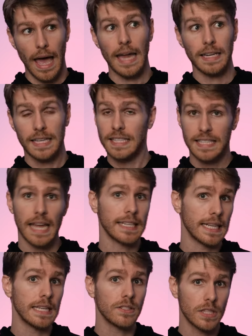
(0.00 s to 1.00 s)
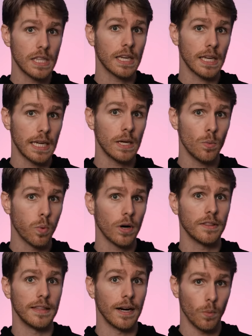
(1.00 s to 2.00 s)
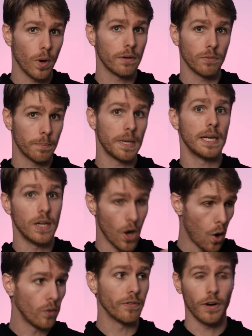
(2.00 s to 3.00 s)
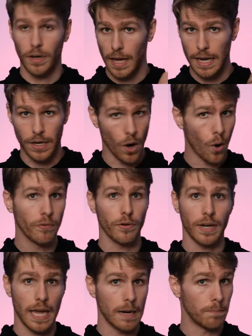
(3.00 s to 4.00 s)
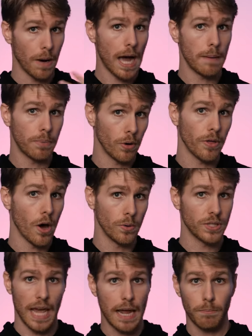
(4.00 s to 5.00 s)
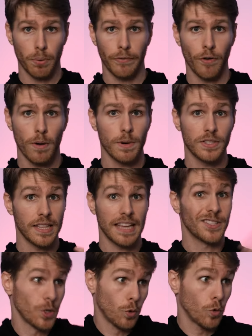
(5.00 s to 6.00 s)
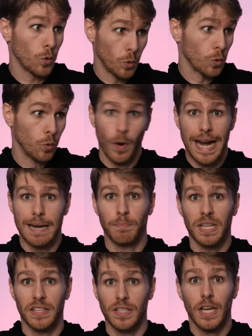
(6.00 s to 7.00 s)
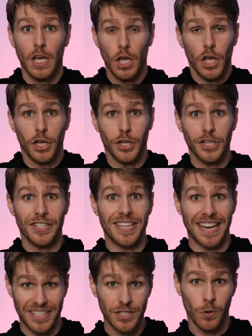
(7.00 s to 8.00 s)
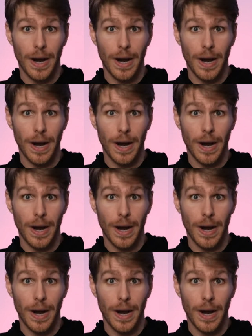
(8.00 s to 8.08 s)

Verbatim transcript: And consent is the key word there, one repeated over and over again by both host and performers, and that's great because consent is